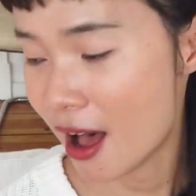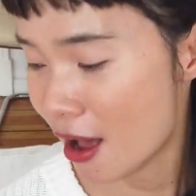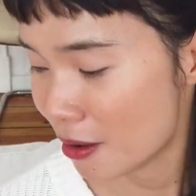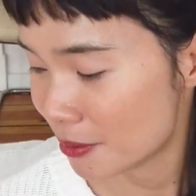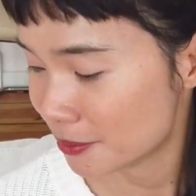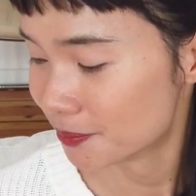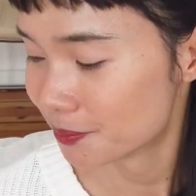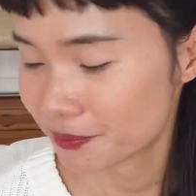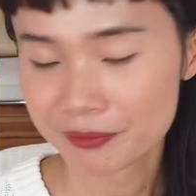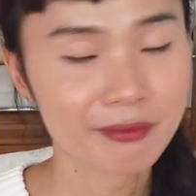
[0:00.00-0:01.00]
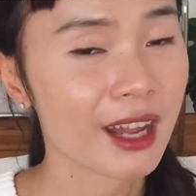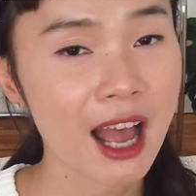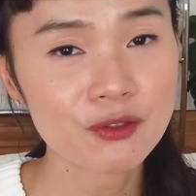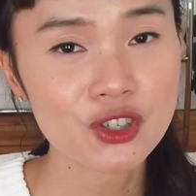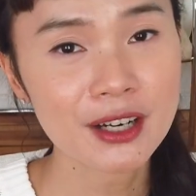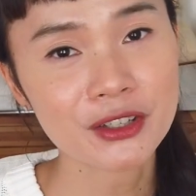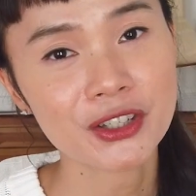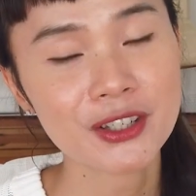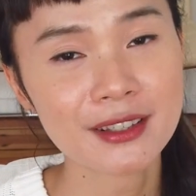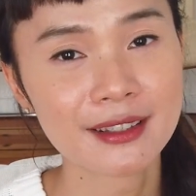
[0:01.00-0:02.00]
I've tried to
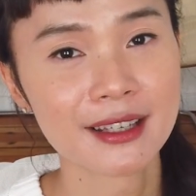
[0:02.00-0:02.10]
use